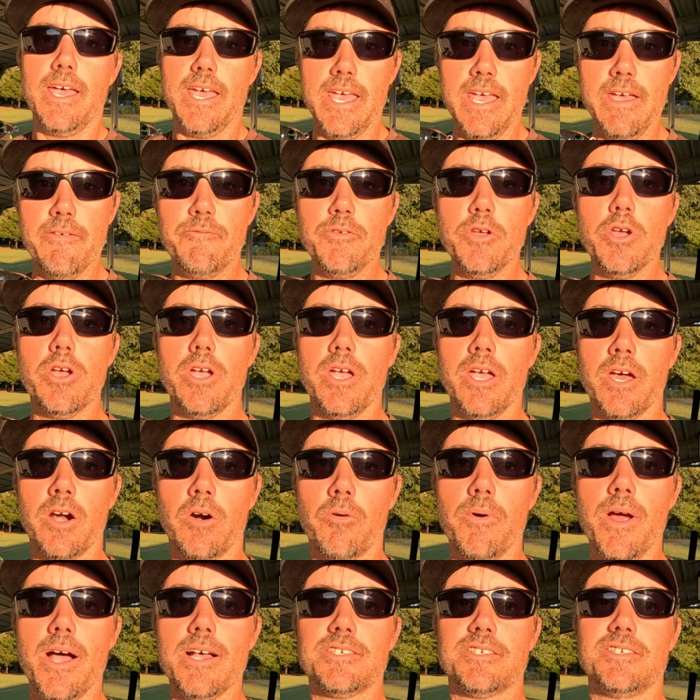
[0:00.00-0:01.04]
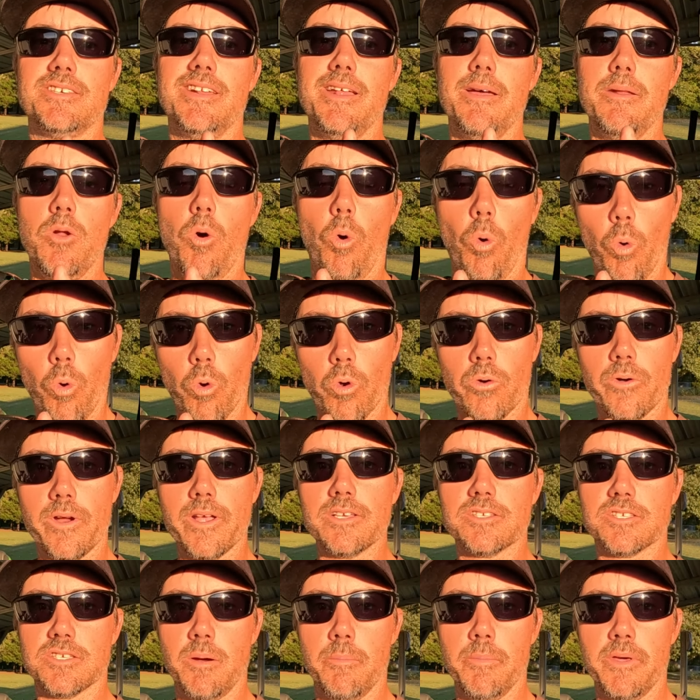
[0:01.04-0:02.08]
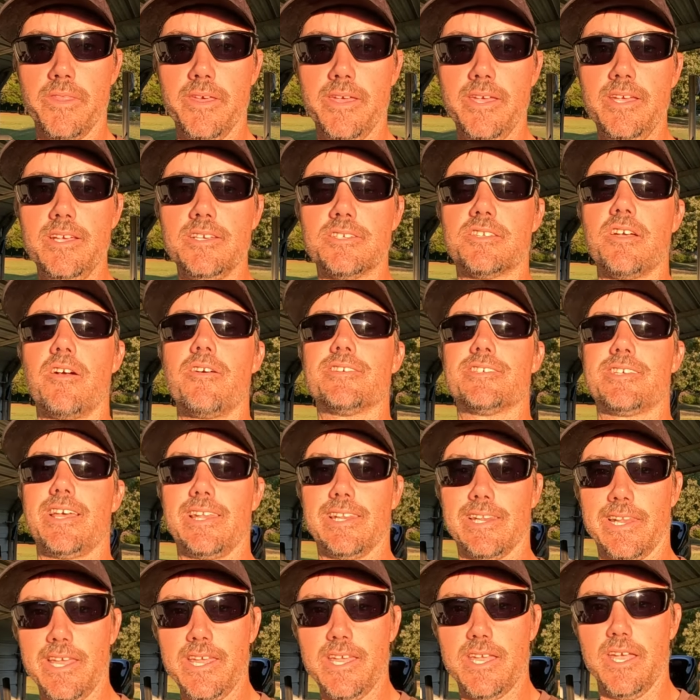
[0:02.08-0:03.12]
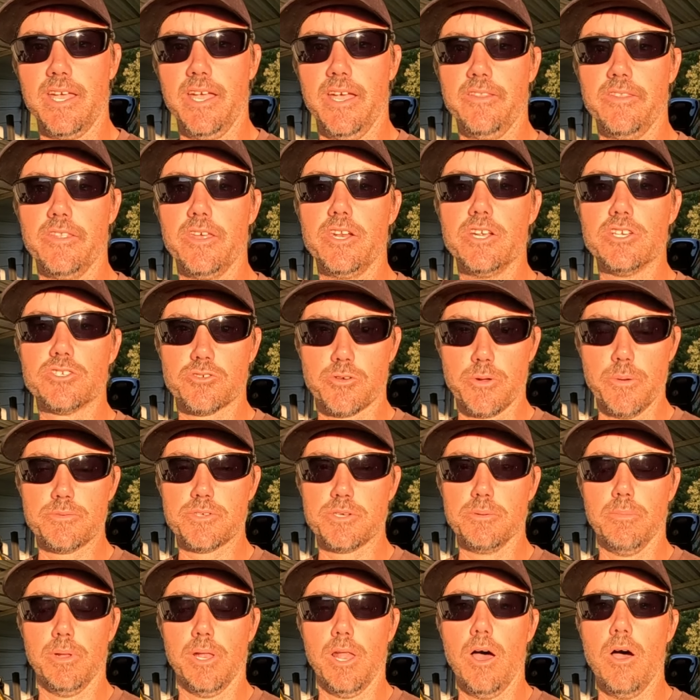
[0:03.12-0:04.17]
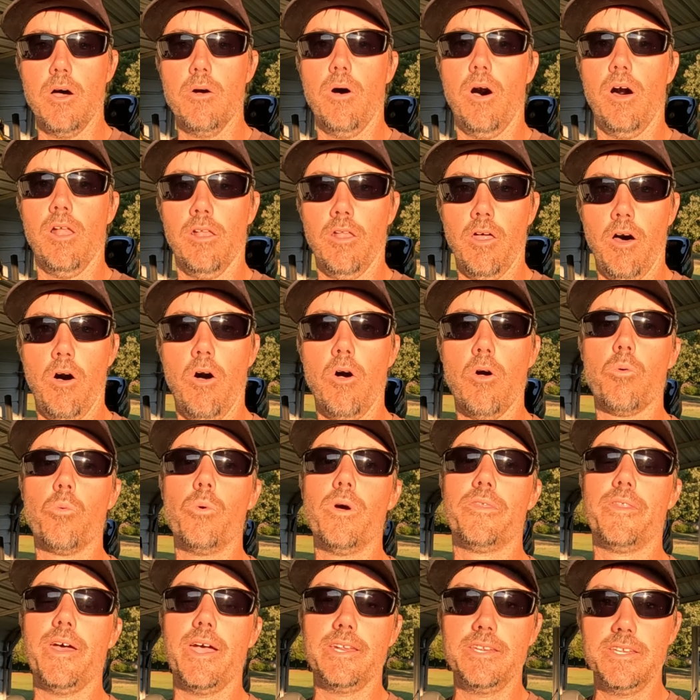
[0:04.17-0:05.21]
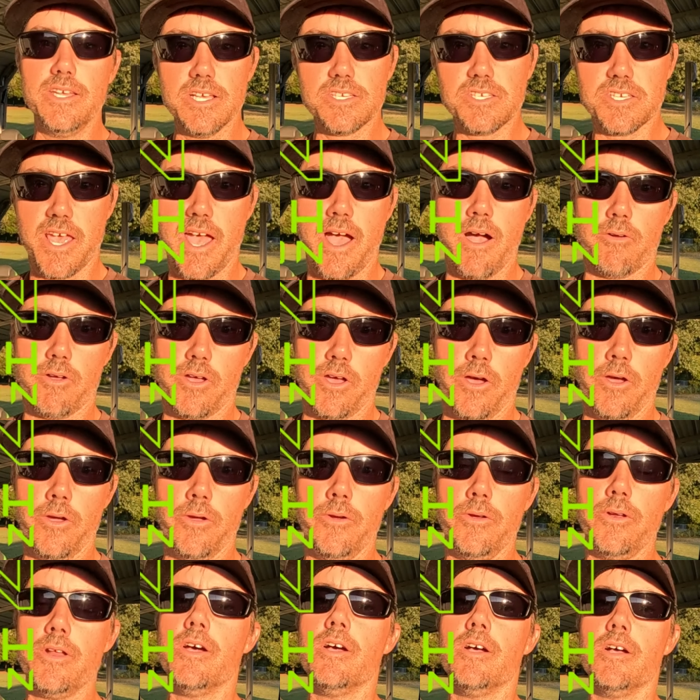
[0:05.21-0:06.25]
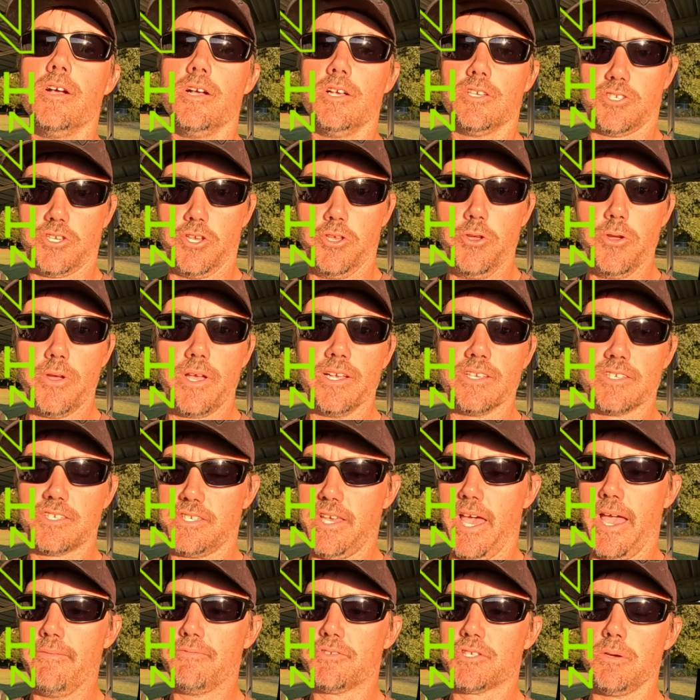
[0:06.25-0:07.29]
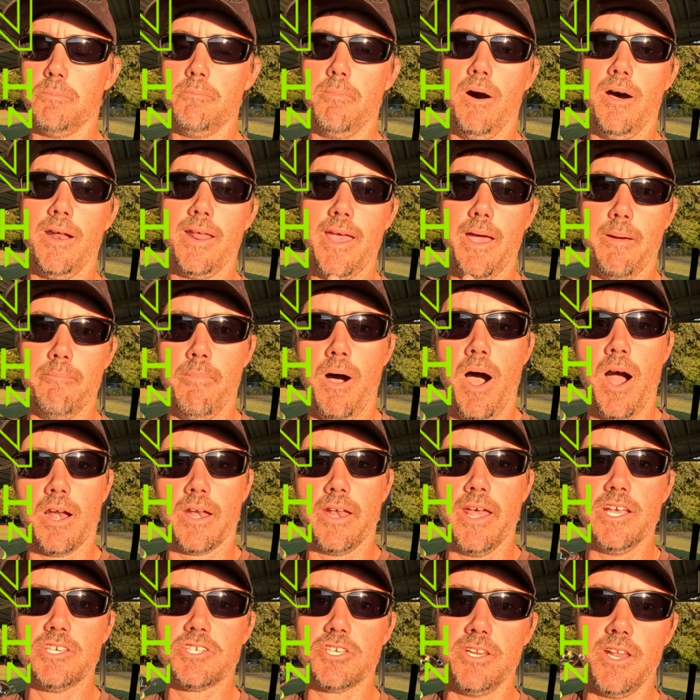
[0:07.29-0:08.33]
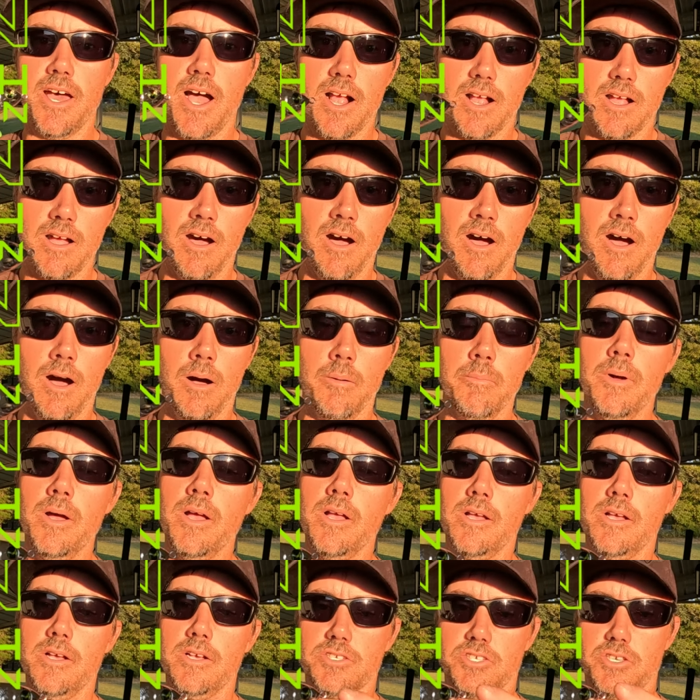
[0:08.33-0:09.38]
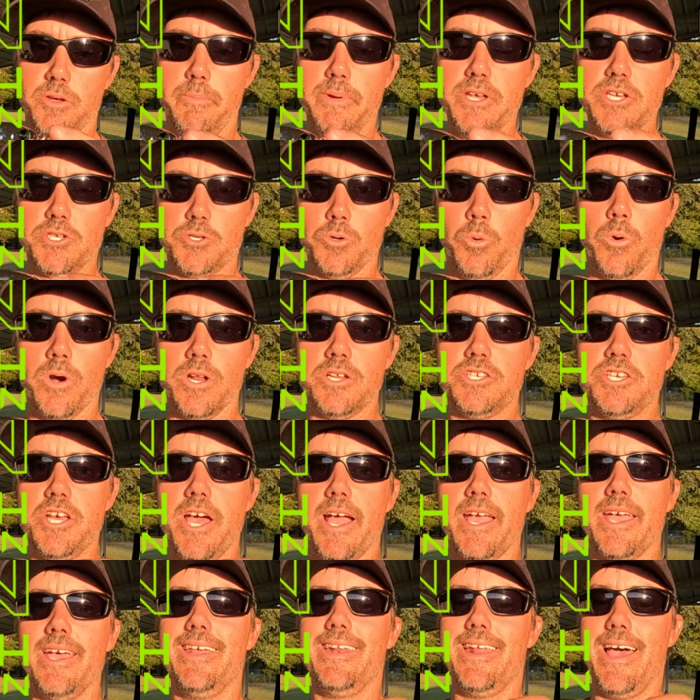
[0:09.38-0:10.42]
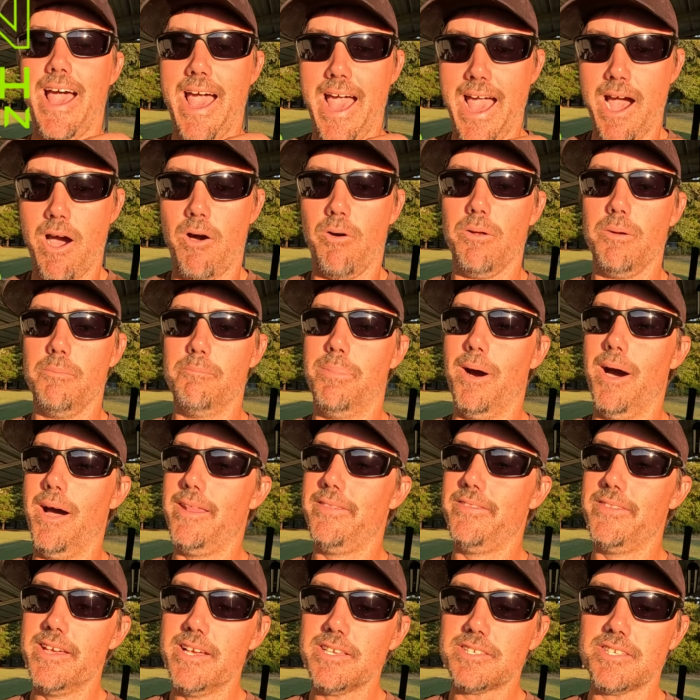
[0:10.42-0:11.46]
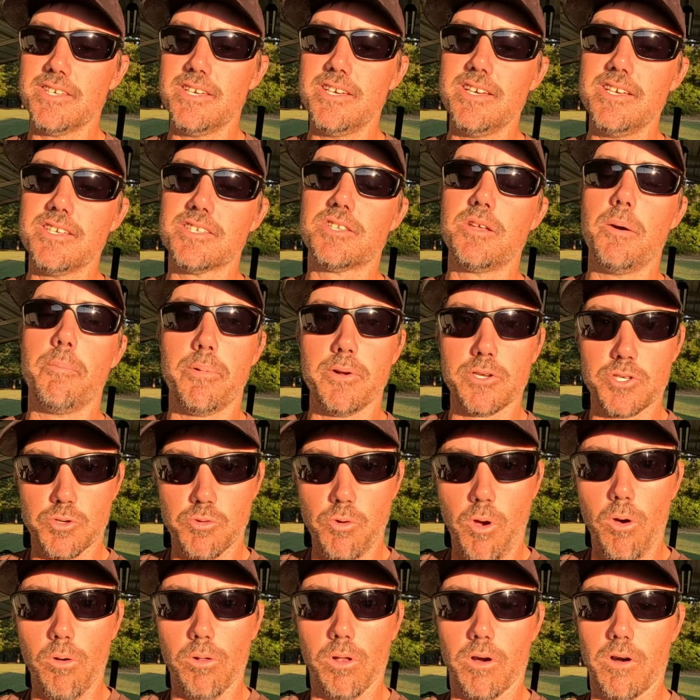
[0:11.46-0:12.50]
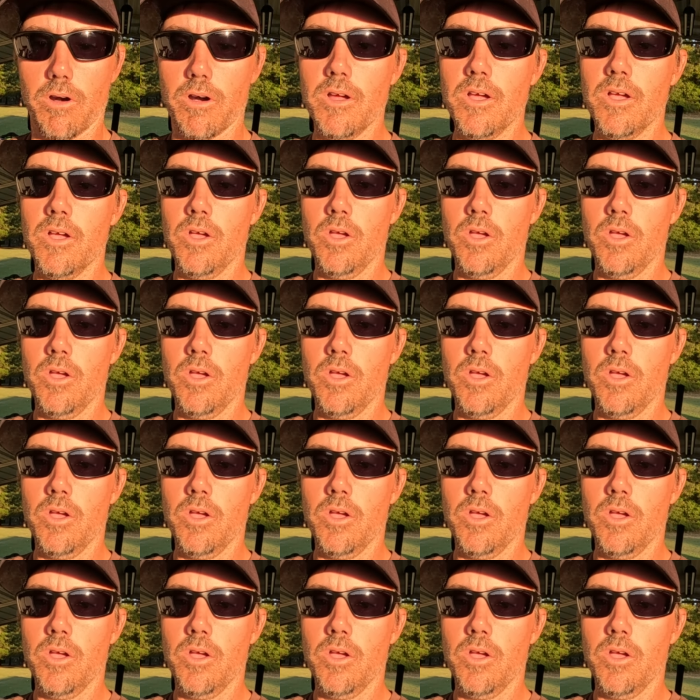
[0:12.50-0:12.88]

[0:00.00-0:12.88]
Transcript: if you're interested in ordering some of these, there is a link in the description below along with a discount code so you can save some money at mocknation.com. So be sure to check it out. But this is the Patroller